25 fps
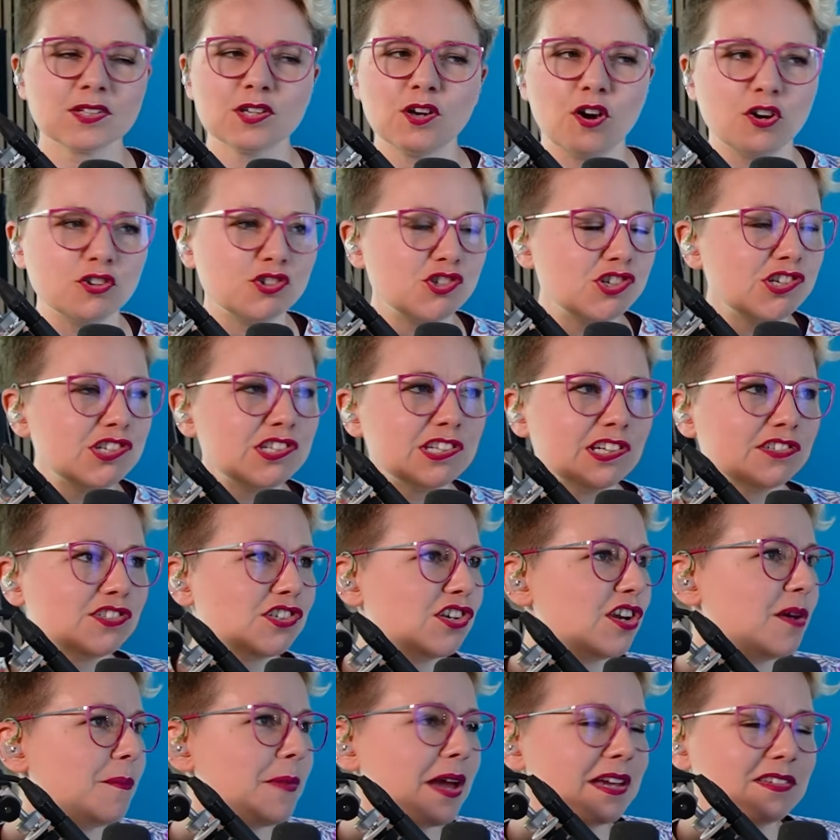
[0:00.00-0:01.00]
Gosh, she's such
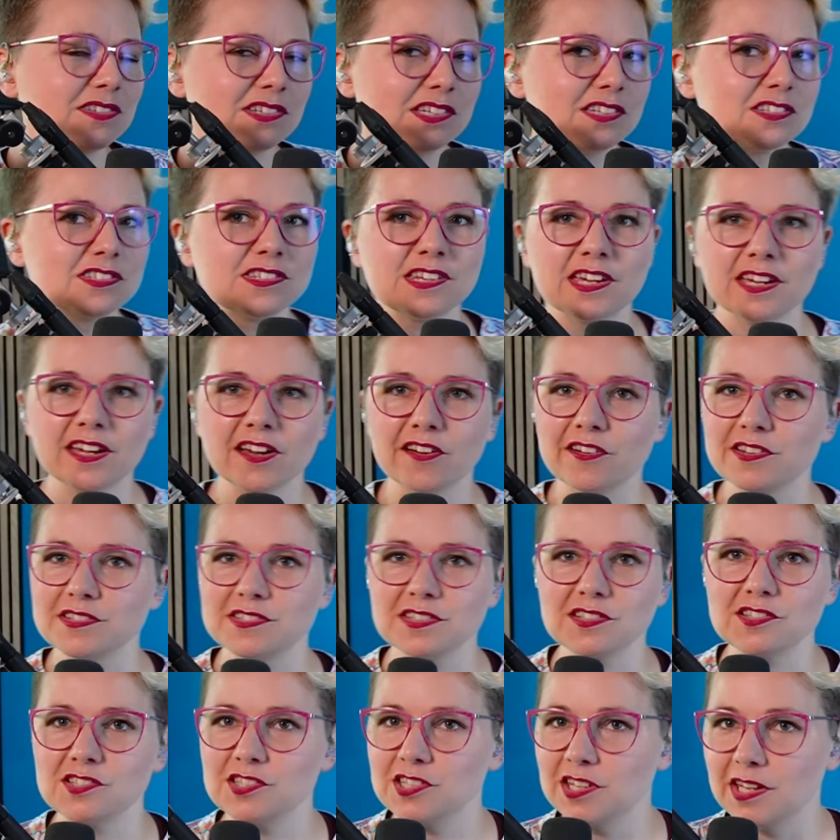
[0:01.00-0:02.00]
an amazing singer,
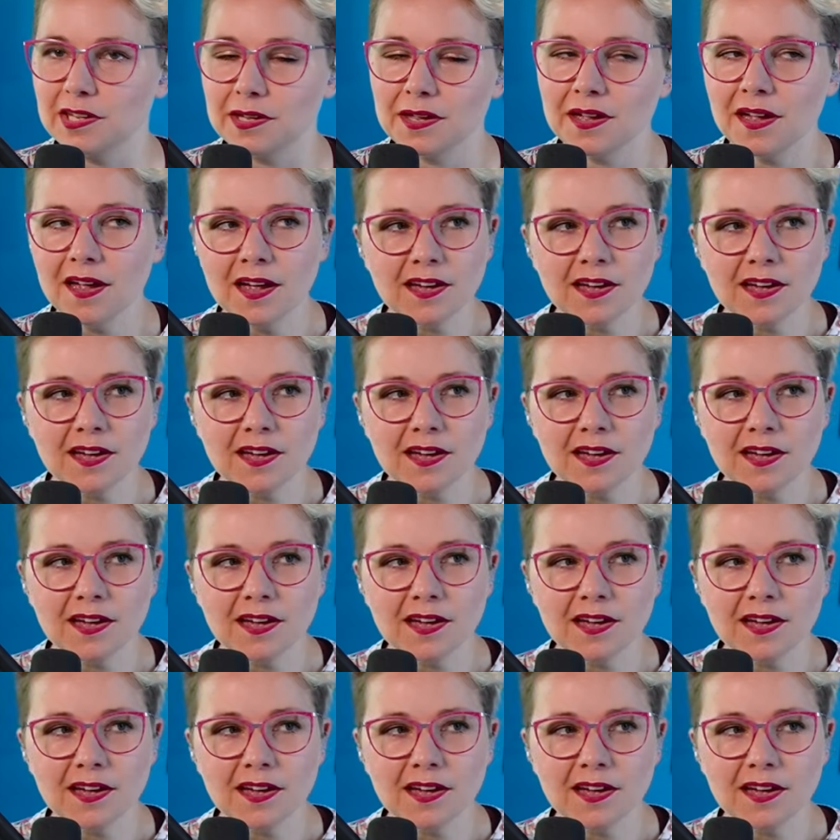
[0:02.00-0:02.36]
isn't she?